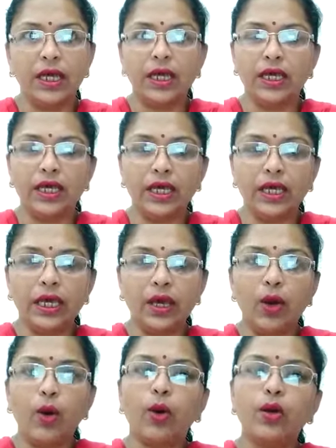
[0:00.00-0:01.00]
He
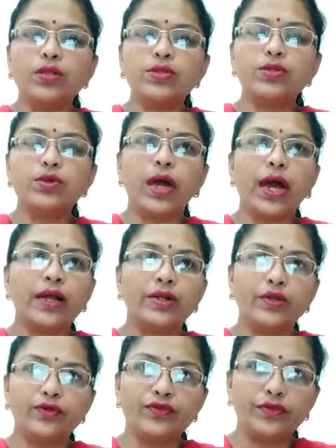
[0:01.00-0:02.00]
also had
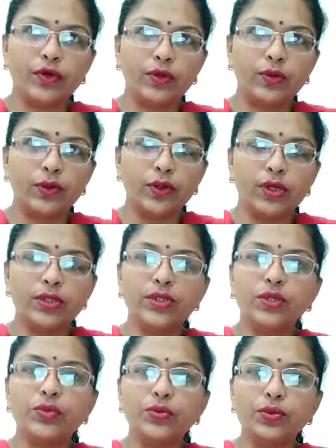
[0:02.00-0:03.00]
to follow the
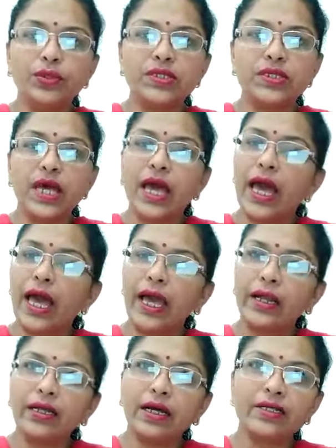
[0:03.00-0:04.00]
rules
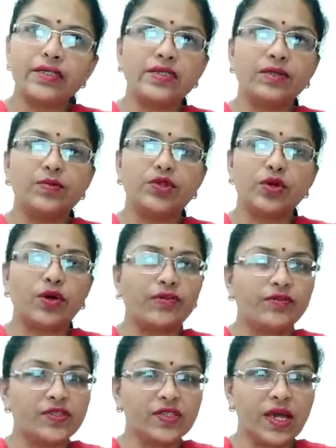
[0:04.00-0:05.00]
and customs of
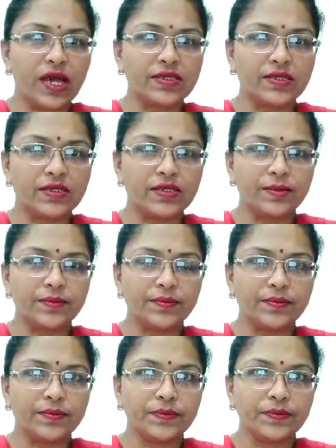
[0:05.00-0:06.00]
his caste.
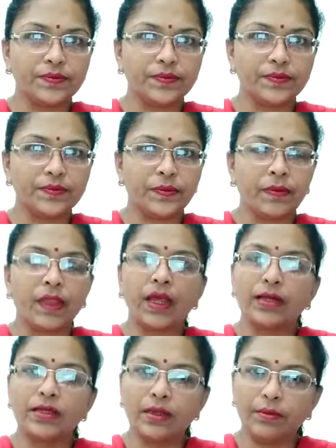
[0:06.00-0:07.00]

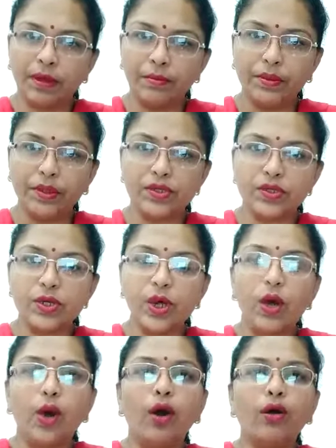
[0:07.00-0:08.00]
The members
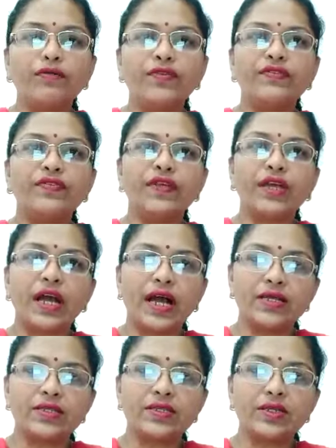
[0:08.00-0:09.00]
of different
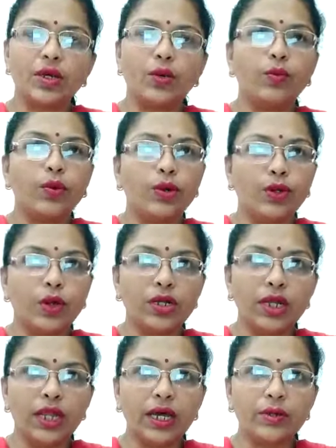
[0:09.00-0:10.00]
castes were not
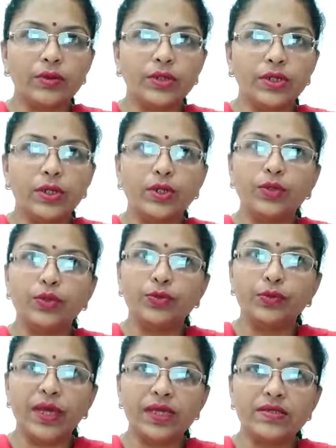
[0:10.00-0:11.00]
allowed to
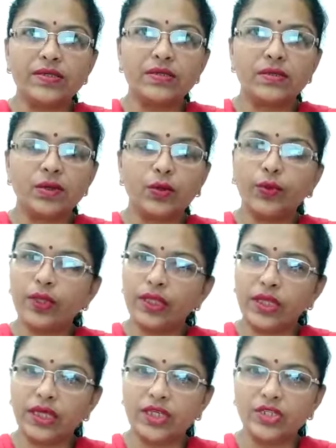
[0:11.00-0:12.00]
mix with
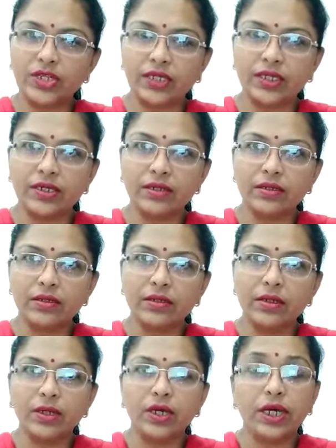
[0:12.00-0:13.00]
each other,
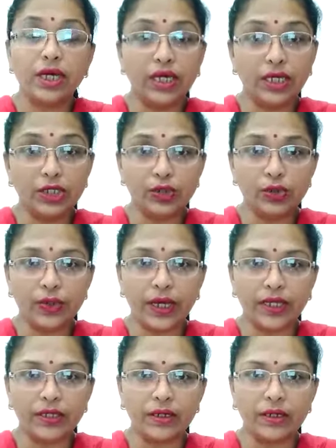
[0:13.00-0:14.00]
eat
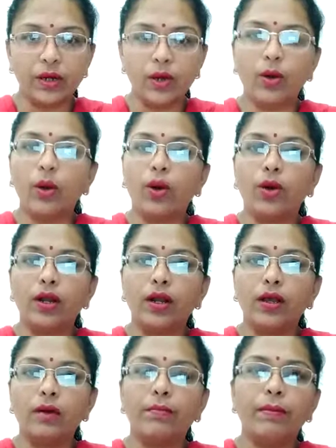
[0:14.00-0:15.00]
together, or
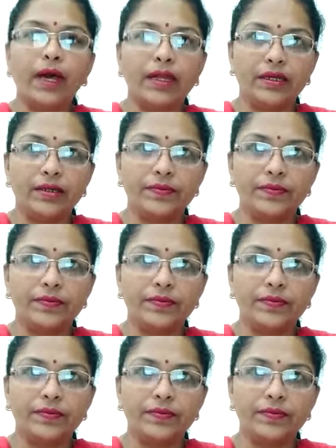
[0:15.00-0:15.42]
marry.